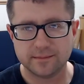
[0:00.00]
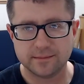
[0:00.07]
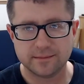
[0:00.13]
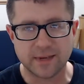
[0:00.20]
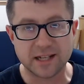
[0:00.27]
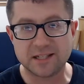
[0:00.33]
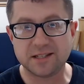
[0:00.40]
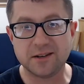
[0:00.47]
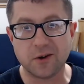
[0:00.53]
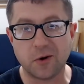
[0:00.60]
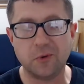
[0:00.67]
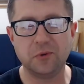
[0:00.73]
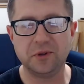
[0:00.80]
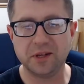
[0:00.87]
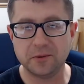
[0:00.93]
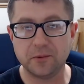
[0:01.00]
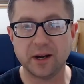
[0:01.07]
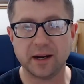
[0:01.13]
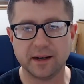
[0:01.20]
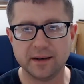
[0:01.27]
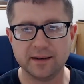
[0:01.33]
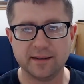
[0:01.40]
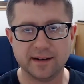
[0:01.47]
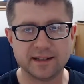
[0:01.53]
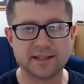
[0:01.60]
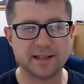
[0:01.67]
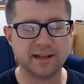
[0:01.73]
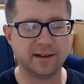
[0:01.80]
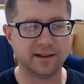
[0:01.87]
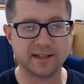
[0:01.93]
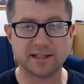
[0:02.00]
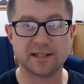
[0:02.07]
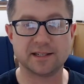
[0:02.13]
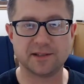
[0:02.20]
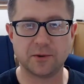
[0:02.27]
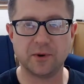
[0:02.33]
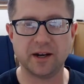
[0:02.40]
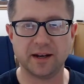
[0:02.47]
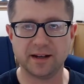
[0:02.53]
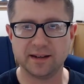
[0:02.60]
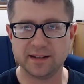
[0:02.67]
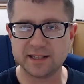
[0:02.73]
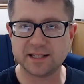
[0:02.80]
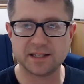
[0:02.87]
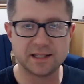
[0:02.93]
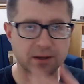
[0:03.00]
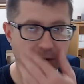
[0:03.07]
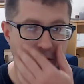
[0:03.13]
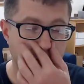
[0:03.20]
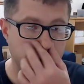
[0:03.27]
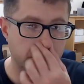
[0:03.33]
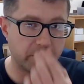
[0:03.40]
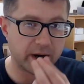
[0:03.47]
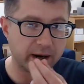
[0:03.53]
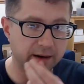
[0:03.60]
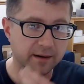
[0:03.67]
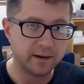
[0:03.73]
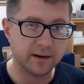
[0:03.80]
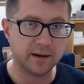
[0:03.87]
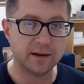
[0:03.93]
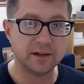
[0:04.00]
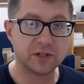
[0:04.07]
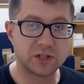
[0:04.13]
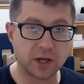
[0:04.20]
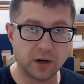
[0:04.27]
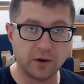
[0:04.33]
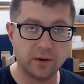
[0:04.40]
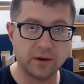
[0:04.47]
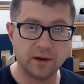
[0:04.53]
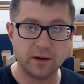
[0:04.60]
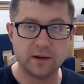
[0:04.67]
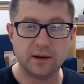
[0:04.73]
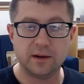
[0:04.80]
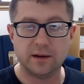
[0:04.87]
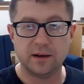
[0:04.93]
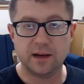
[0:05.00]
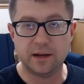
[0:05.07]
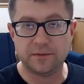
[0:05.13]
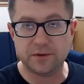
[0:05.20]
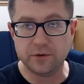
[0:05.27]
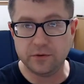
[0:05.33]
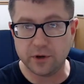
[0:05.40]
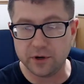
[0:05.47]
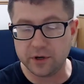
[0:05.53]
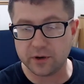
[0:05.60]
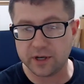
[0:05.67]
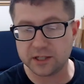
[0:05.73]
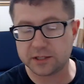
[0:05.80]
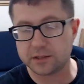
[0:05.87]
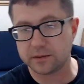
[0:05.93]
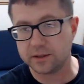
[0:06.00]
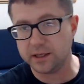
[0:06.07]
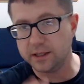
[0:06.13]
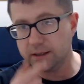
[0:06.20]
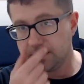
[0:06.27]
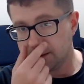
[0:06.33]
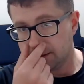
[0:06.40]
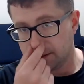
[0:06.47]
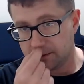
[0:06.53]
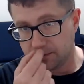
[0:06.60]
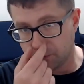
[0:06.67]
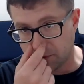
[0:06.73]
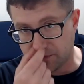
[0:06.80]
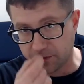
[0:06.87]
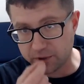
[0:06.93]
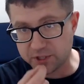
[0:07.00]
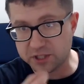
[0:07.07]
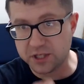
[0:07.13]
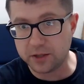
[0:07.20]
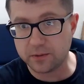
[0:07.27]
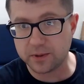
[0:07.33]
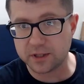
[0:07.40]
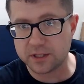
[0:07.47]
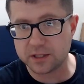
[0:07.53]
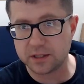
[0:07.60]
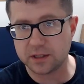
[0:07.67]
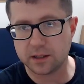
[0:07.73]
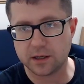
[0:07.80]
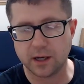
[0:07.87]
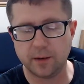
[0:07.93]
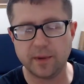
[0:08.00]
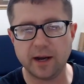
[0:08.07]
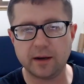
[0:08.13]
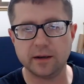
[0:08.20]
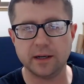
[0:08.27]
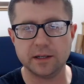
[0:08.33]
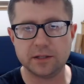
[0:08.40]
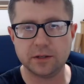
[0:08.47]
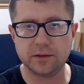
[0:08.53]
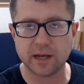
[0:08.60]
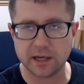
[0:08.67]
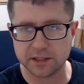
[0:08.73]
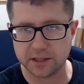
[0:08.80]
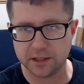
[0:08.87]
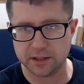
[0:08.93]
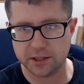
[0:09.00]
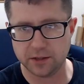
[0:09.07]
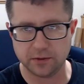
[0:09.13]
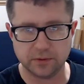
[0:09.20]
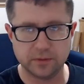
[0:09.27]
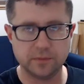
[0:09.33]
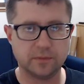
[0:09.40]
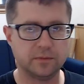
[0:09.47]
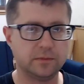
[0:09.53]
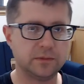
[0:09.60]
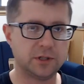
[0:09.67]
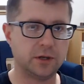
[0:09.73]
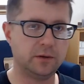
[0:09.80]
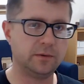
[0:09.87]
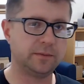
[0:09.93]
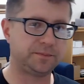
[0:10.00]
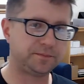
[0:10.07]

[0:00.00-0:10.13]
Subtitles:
It's the only way. This is the way. This is the only way. So, if you know your history, reverse secrets come out in 2002. So,